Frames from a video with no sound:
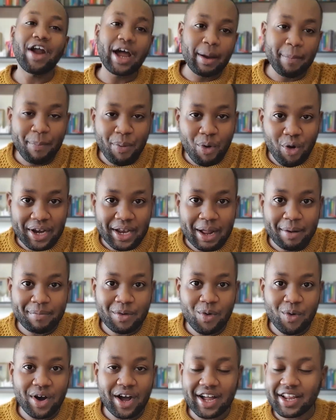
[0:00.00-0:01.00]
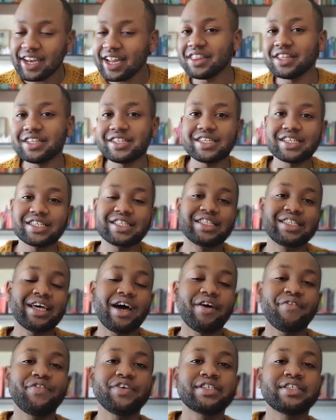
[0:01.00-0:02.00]
right, point number one, and this is the
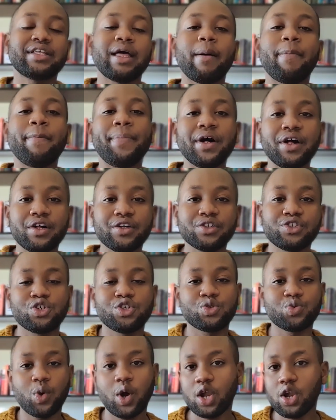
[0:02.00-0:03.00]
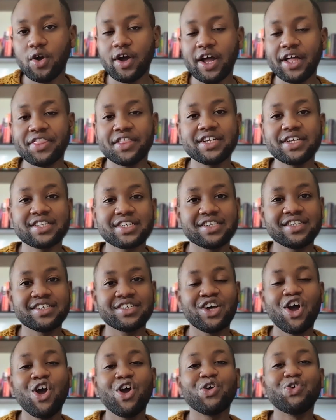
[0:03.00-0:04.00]
toughest pill to swallow, and this
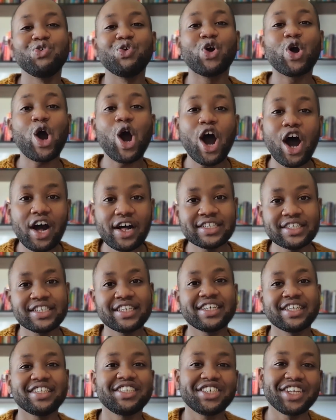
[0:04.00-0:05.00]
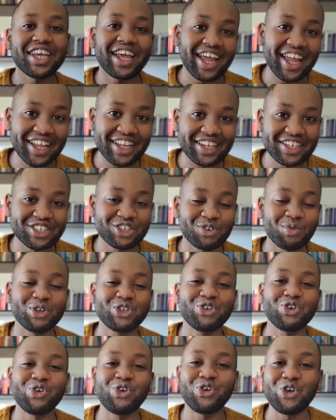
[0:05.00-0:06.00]
is: you can't change
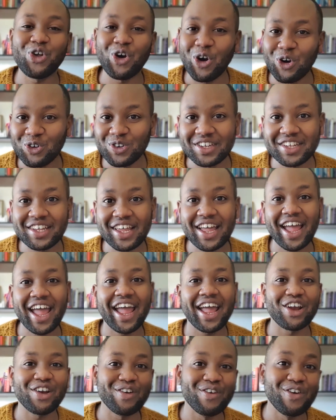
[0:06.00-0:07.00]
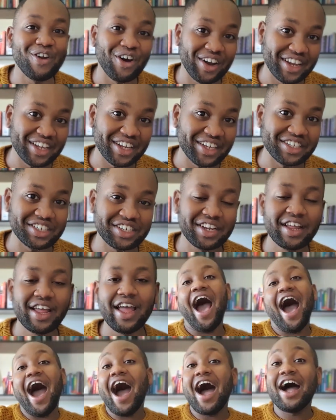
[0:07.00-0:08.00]
what you don't acknowledge.
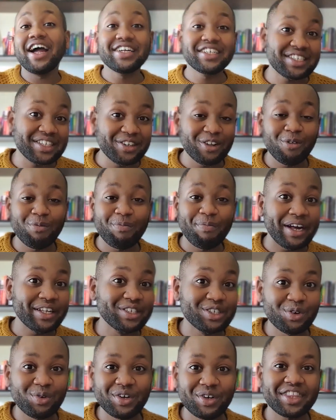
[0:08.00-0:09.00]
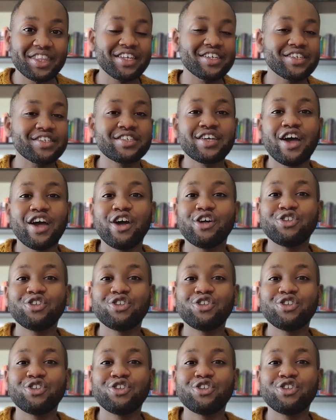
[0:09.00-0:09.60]
I still battle with this